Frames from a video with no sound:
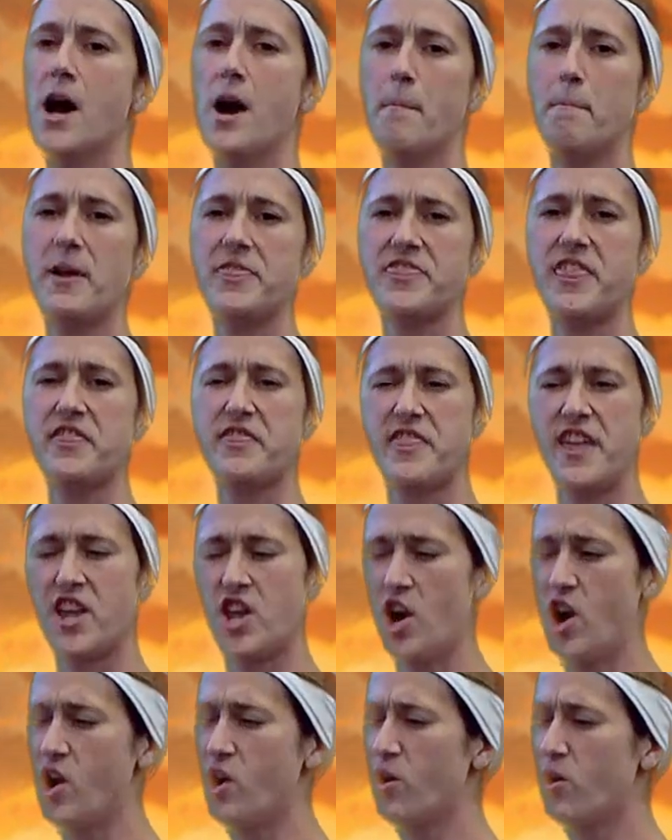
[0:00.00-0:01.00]
But the
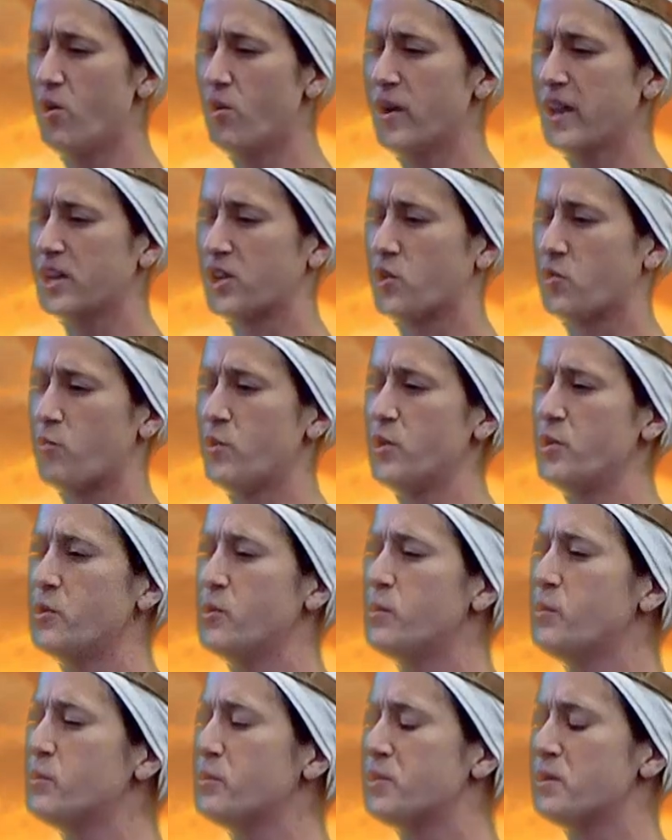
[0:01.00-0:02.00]
thicker it
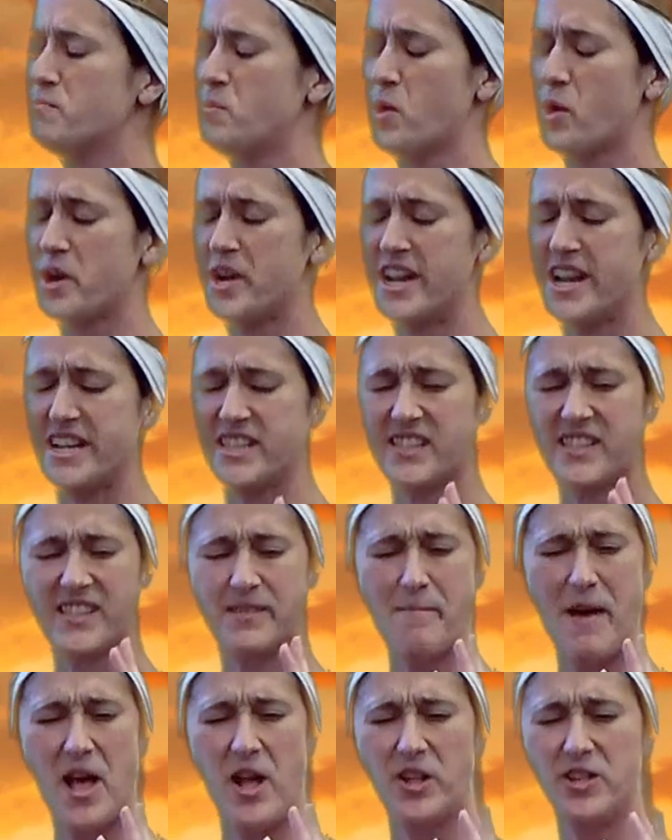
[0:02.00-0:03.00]
grew, the more it
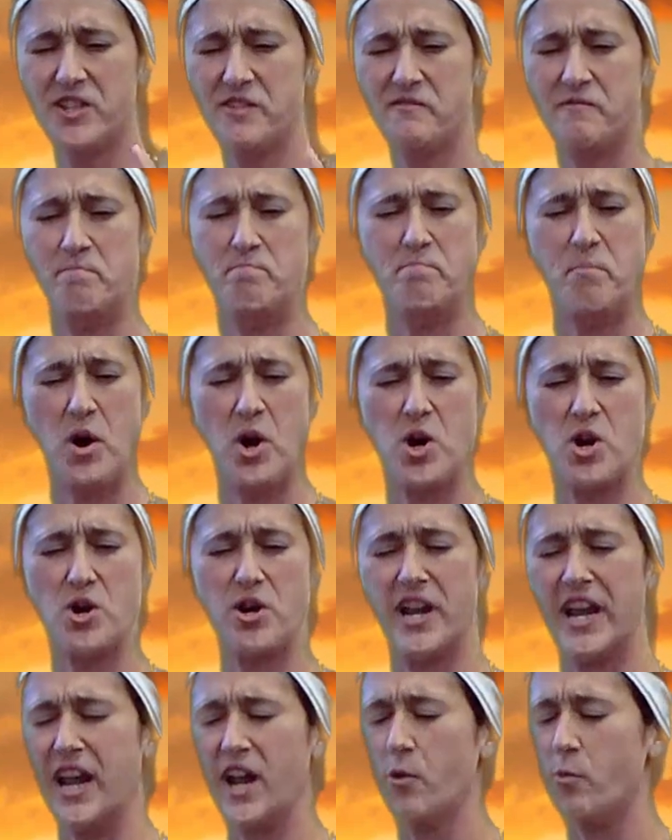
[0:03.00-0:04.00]
smelled of
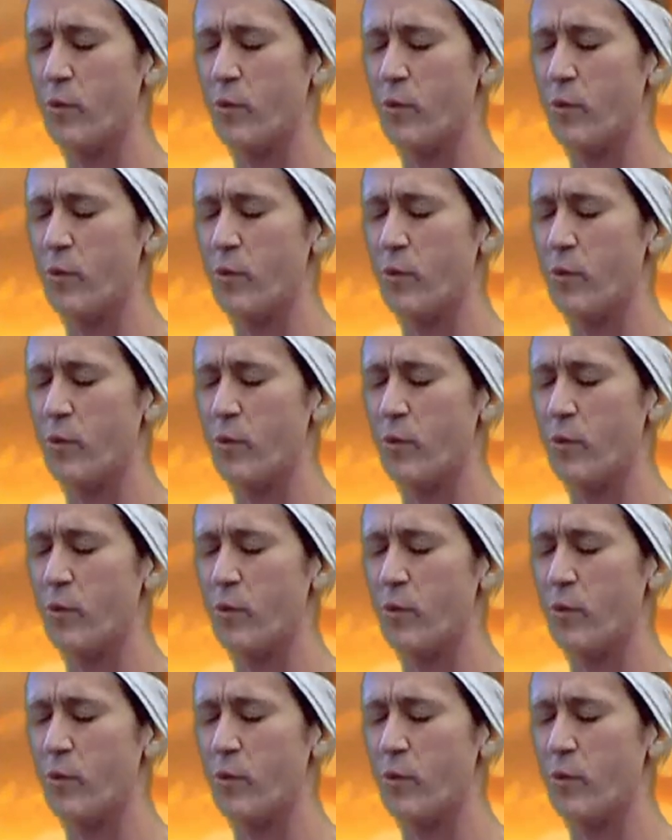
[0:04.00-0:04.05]
burning.